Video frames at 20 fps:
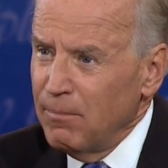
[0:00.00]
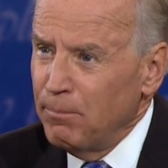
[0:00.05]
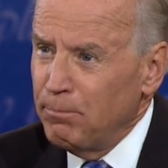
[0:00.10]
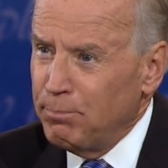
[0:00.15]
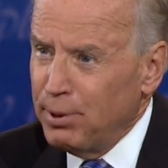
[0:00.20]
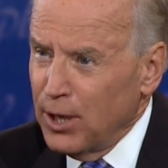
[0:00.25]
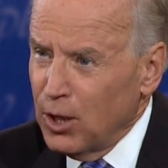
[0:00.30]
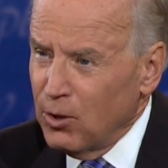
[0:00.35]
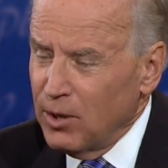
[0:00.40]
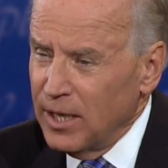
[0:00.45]

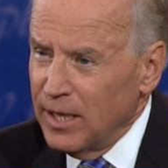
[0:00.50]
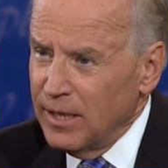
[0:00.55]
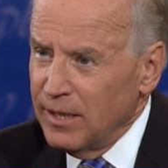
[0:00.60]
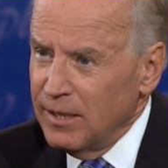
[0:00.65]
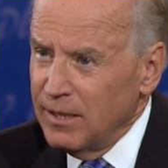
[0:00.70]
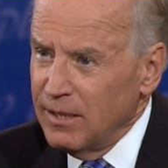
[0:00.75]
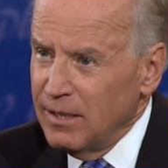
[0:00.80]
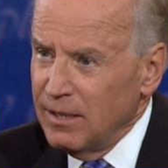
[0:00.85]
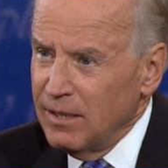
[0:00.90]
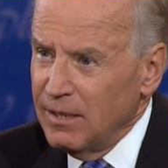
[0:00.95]
period.
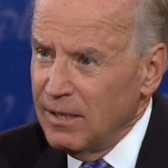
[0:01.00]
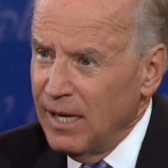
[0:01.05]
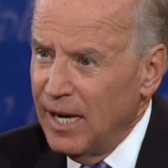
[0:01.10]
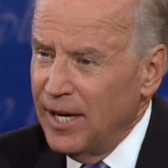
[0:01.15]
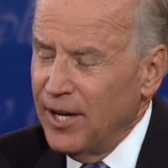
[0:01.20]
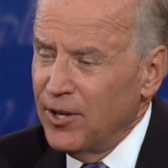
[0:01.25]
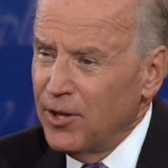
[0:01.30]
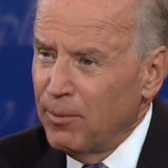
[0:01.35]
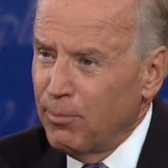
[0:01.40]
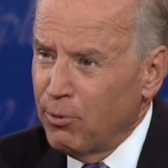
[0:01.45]

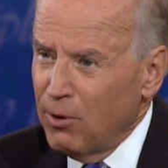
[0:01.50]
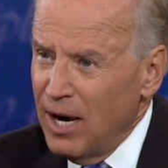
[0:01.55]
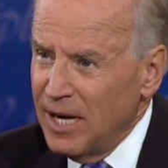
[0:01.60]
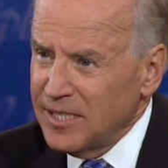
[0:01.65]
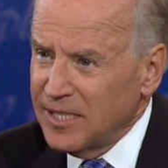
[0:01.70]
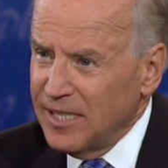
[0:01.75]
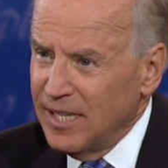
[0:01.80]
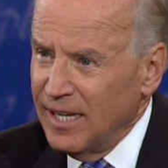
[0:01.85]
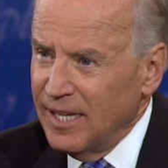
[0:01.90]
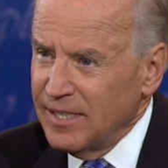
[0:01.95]
And in the
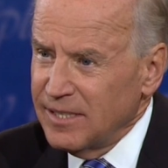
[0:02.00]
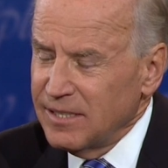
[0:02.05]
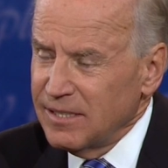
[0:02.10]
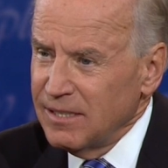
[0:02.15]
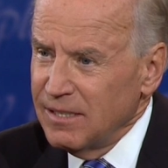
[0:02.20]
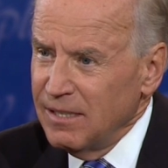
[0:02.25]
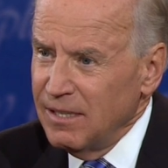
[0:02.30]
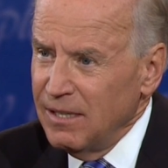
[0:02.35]
process,